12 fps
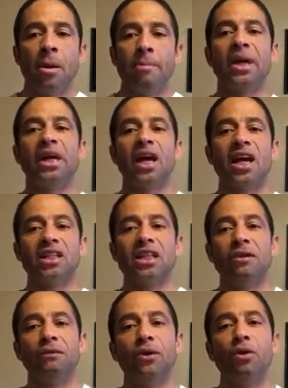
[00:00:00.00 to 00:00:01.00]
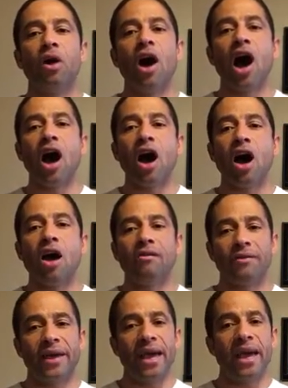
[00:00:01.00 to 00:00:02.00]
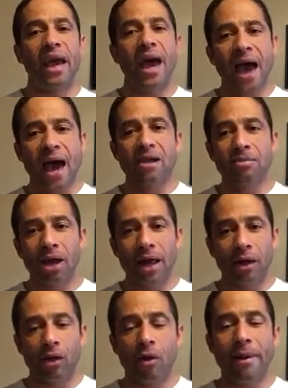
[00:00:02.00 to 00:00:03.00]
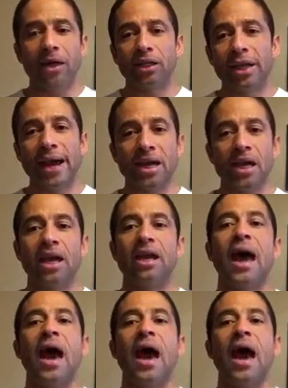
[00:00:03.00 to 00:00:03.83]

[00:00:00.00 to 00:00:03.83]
Because if you have an animal, I'll go back to that again,